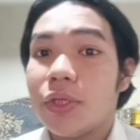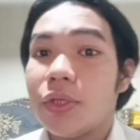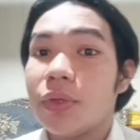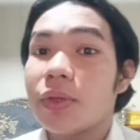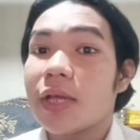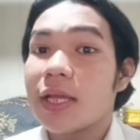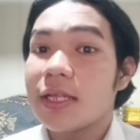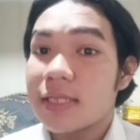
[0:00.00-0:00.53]

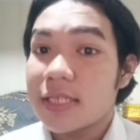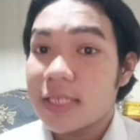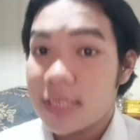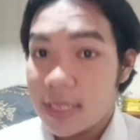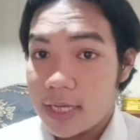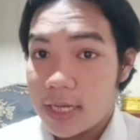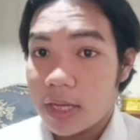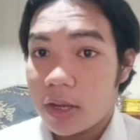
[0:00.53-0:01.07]
You can
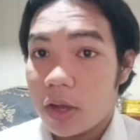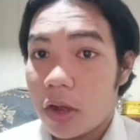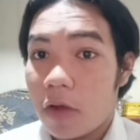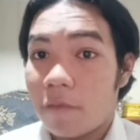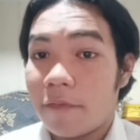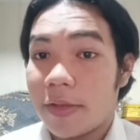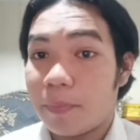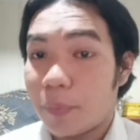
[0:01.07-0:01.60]
think
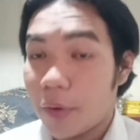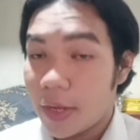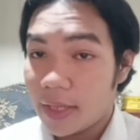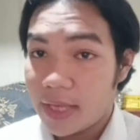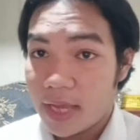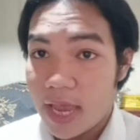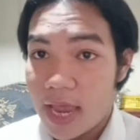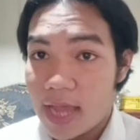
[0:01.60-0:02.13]
of a
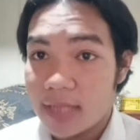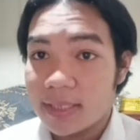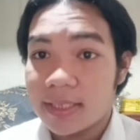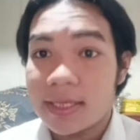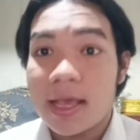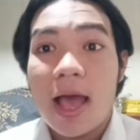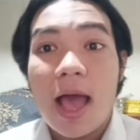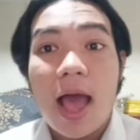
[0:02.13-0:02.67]
predicate
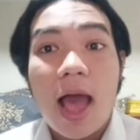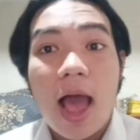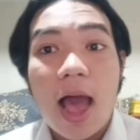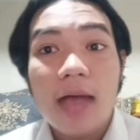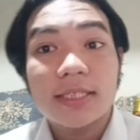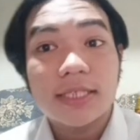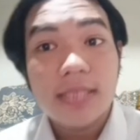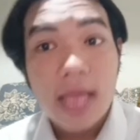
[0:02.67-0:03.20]

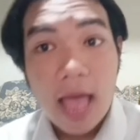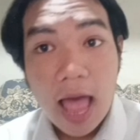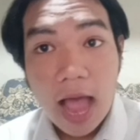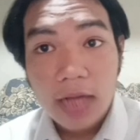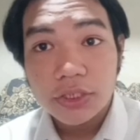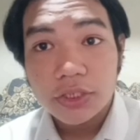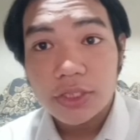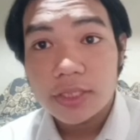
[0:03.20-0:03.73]
as the
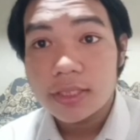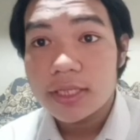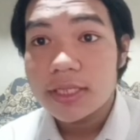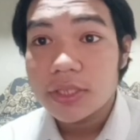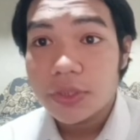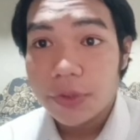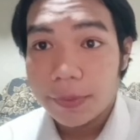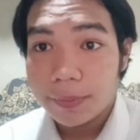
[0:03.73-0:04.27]
action
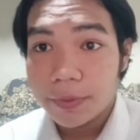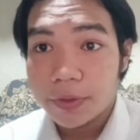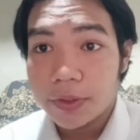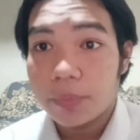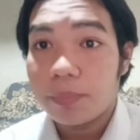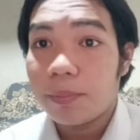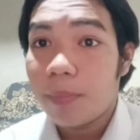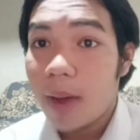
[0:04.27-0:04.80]

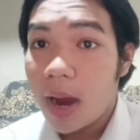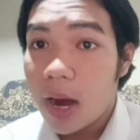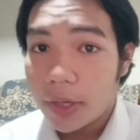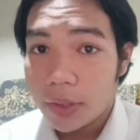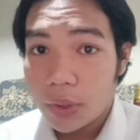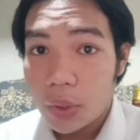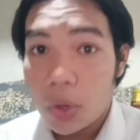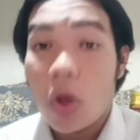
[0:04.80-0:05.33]
description
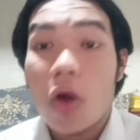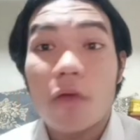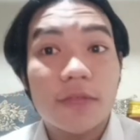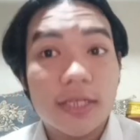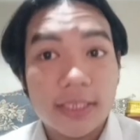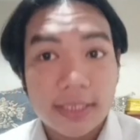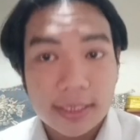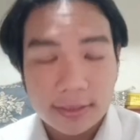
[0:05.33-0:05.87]
part
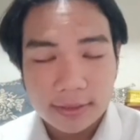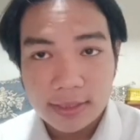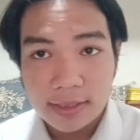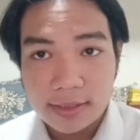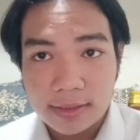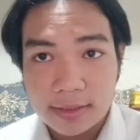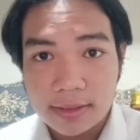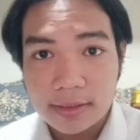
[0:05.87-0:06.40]
of the
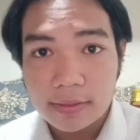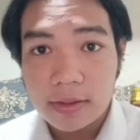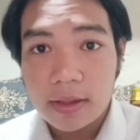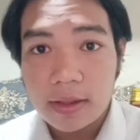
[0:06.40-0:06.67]
sentence.